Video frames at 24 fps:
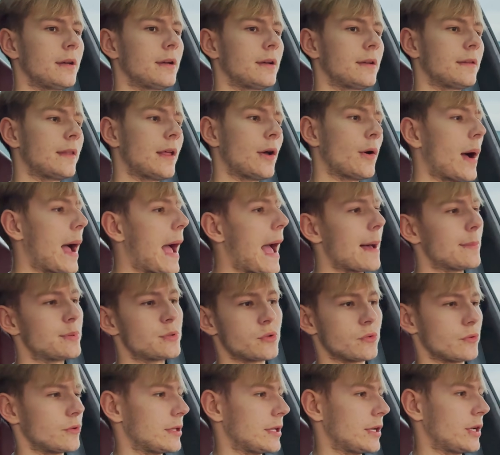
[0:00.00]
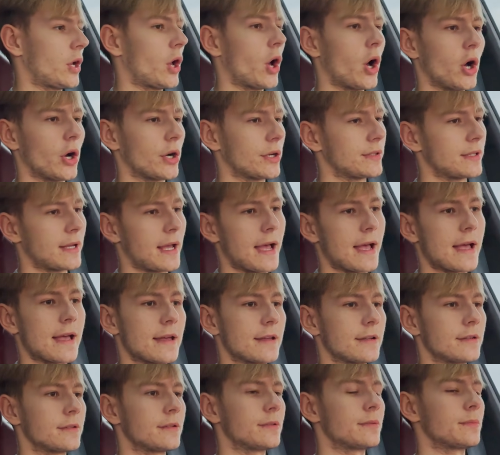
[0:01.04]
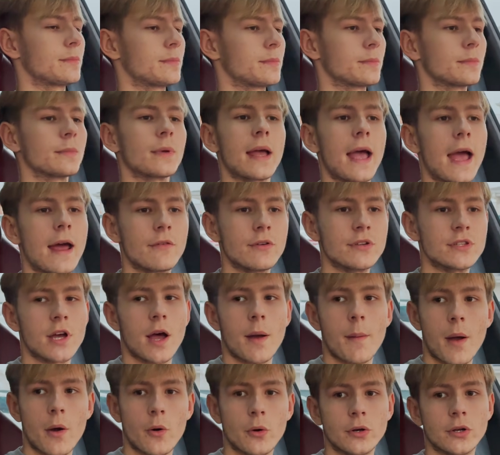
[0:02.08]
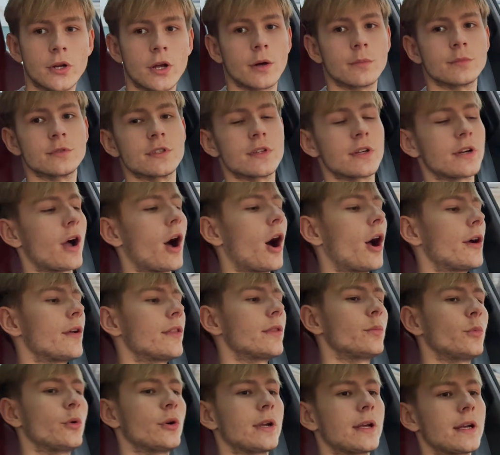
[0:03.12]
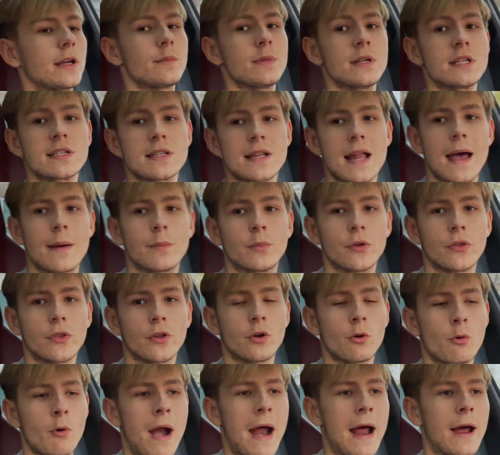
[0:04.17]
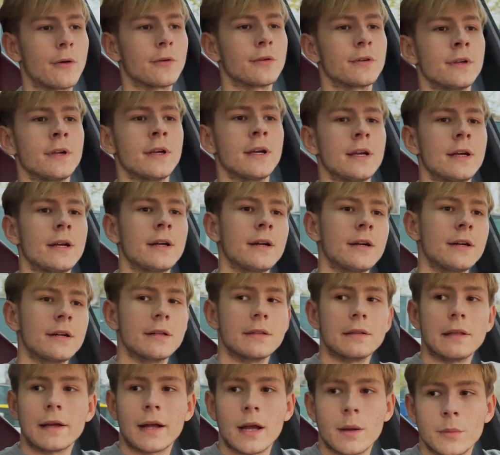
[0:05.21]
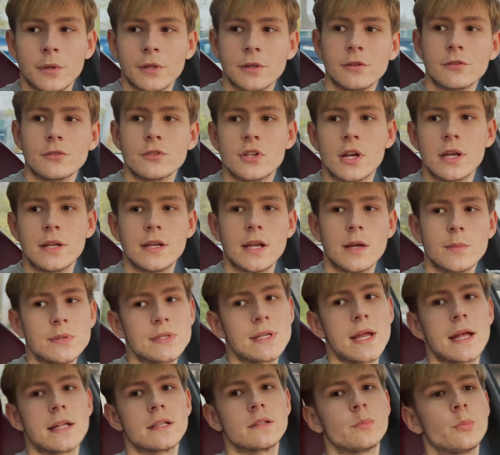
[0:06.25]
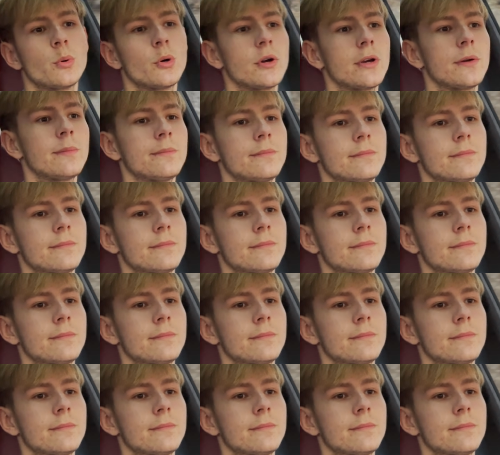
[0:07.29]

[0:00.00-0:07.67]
They were absolutely cooked, and every time I would come to the car in the morning, it'd be slammed on the ground like I'm a little JDM stance boy.